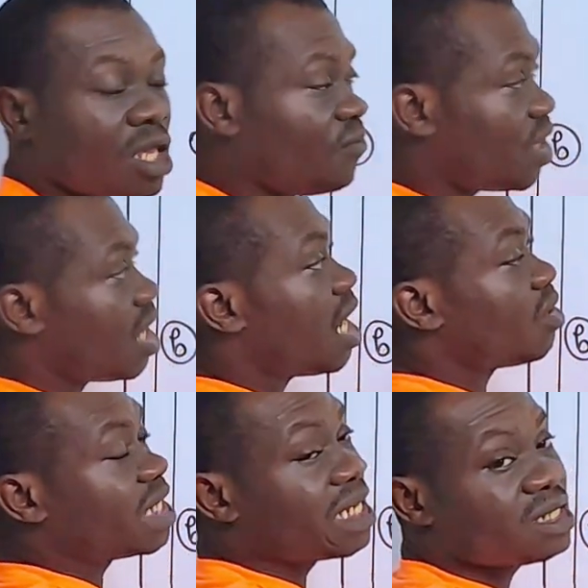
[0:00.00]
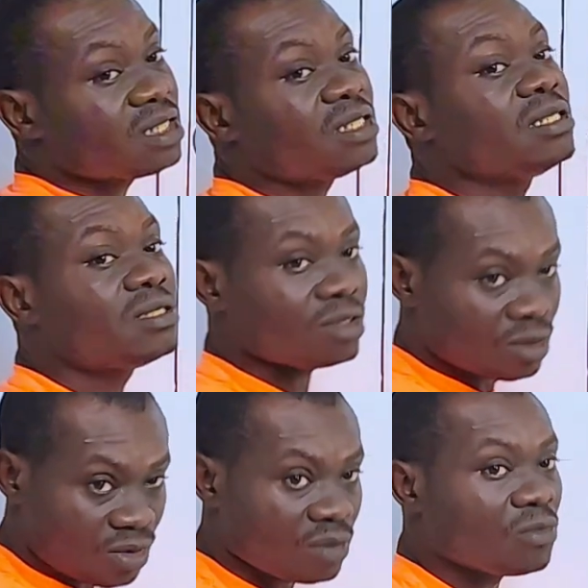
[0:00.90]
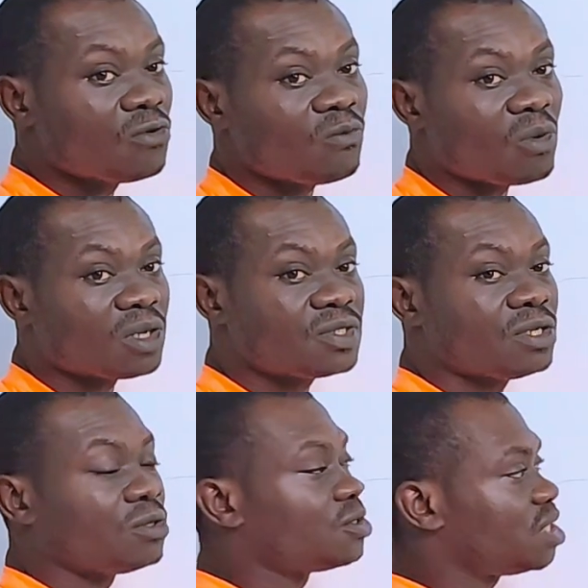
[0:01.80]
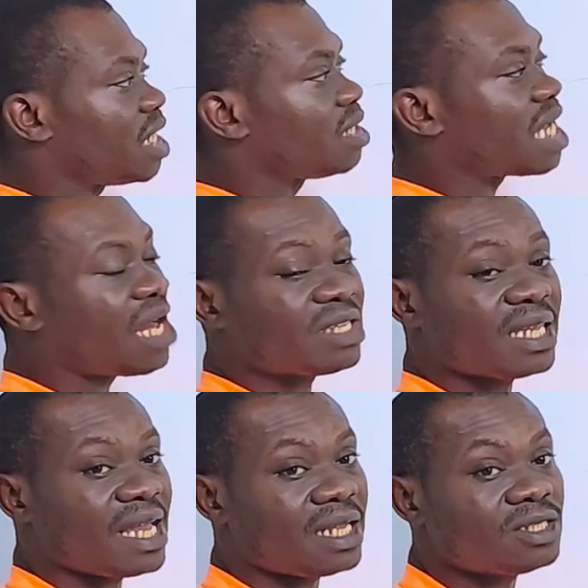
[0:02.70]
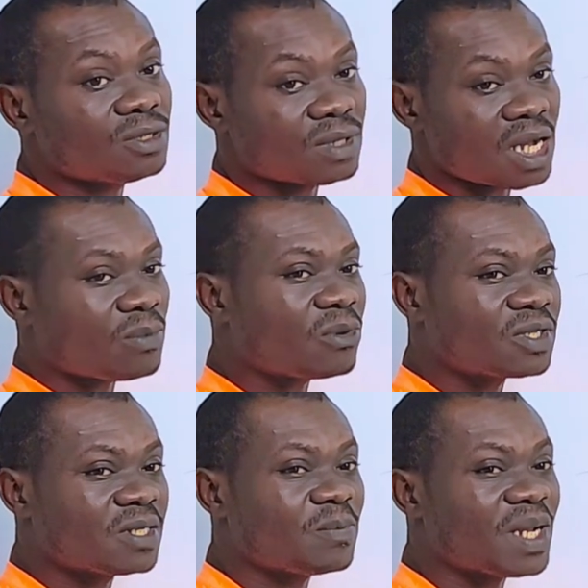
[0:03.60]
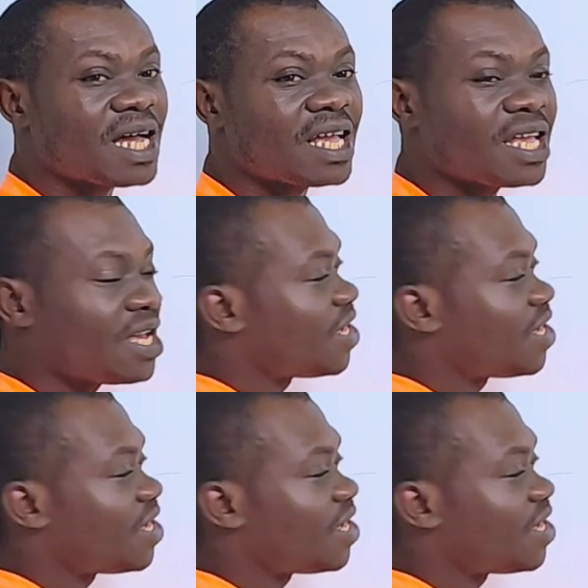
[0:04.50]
If there are other digits, you remove more zeros, then at the end you now multiply.